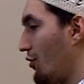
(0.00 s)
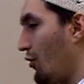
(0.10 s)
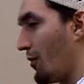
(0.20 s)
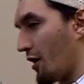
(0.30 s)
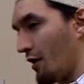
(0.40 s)

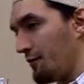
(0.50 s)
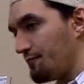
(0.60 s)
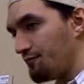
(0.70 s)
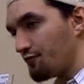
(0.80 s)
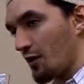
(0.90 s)
We begin
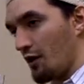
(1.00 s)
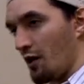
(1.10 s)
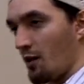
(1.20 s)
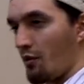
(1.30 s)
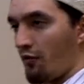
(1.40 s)
in the
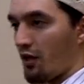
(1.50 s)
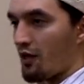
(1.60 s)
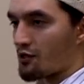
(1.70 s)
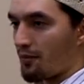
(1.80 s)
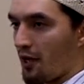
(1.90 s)
name of Allah
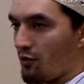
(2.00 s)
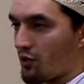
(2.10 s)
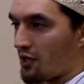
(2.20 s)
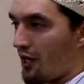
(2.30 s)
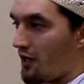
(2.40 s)

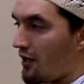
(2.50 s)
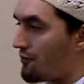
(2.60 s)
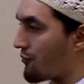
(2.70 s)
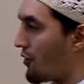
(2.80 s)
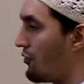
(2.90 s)
subhanahu wa
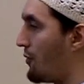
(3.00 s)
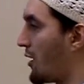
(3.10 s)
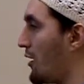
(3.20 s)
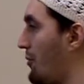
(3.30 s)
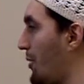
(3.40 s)
ta'ala. We
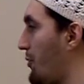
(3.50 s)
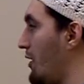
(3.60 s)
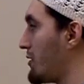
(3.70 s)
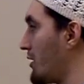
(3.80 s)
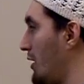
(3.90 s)
begin by
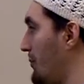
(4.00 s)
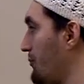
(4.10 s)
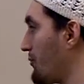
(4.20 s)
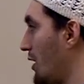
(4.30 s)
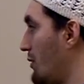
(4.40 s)
praising Him
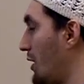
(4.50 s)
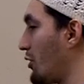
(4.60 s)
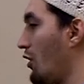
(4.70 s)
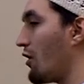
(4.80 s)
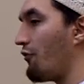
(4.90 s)
and by
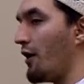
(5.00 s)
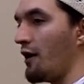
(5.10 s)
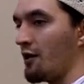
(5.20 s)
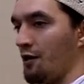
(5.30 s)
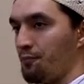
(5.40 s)

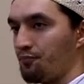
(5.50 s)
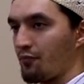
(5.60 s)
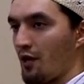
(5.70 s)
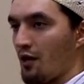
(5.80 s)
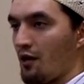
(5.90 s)
glorifying Him.
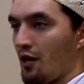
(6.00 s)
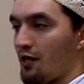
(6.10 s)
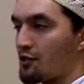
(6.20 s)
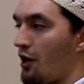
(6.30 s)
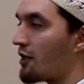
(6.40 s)

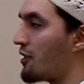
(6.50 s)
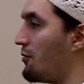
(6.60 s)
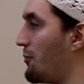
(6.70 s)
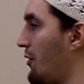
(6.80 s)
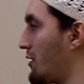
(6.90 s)
As you have to
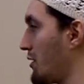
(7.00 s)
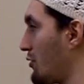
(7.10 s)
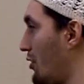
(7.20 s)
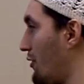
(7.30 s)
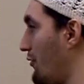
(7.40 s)
be praised and
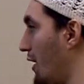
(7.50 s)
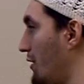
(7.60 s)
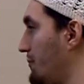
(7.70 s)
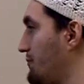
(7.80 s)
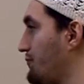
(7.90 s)
glorified.
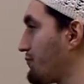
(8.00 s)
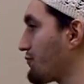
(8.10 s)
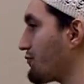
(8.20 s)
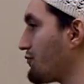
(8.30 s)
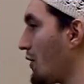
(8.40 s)

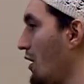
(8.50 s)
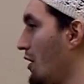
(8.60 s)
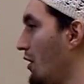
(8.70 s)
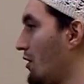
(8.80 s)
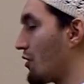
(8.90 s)

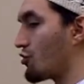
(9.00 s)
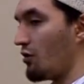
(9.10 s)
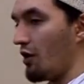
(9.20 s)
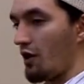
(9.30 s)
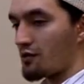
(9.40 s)
Rasulullah